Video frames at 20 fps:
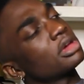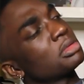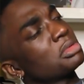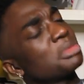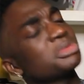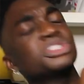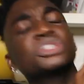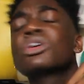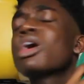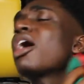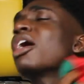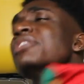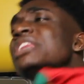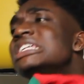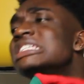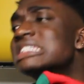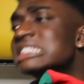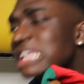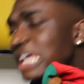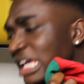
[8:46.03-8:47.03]
what would you call
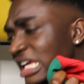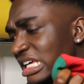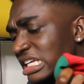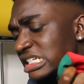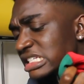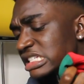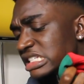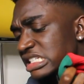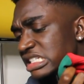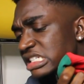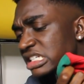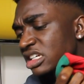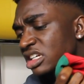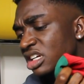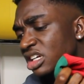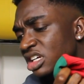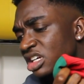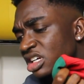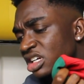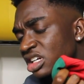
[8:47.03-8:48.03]
these things?
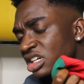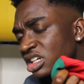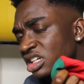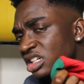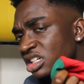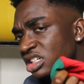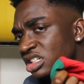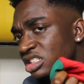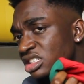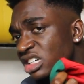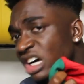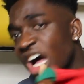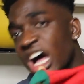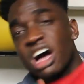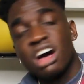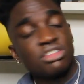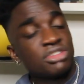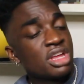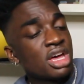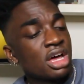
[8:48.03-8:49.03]

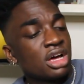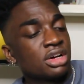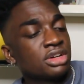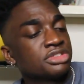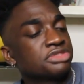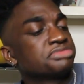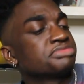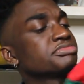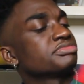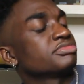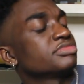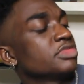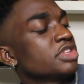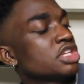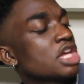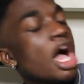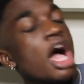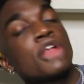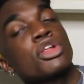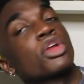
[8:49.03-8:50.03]
I don't know.
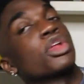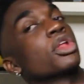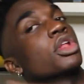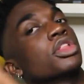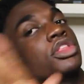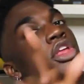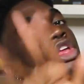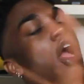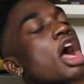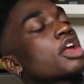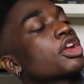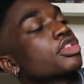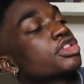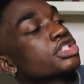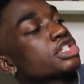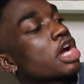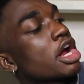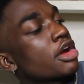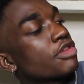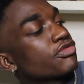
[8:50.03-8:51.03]
Y'all know the
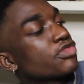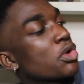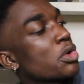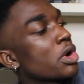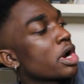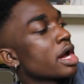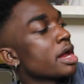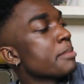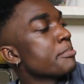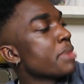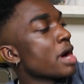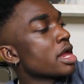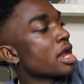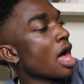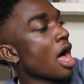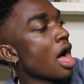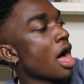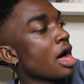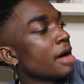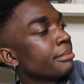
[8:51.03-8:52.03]
term for it. But
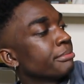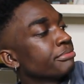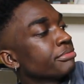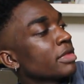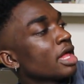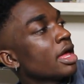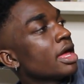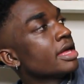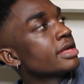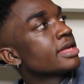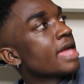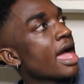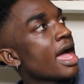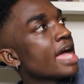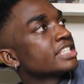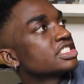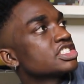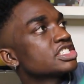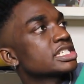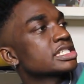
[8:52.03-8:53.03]

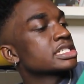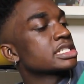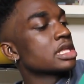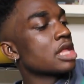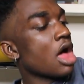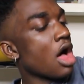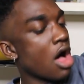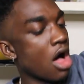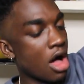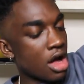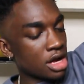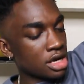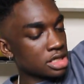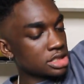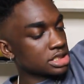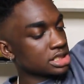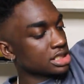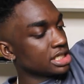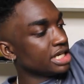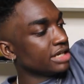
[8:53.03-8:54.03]
yeah, it's just this
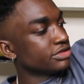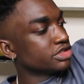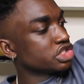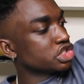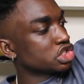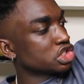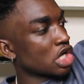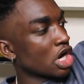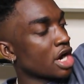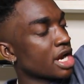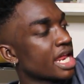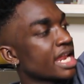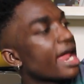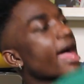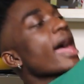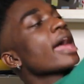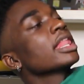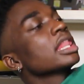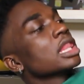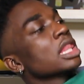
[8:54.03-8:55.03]
long sleeve shirt and
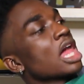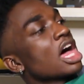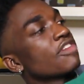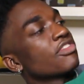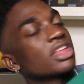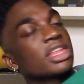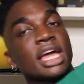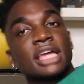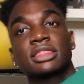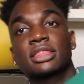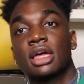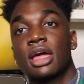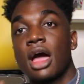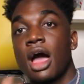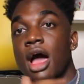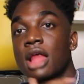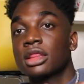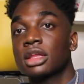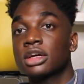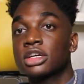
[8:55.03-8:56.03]
I love it. Like the
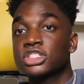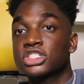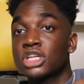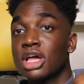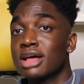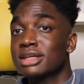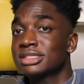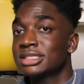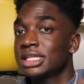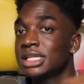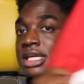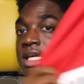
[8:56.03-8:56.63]
colors, y'all see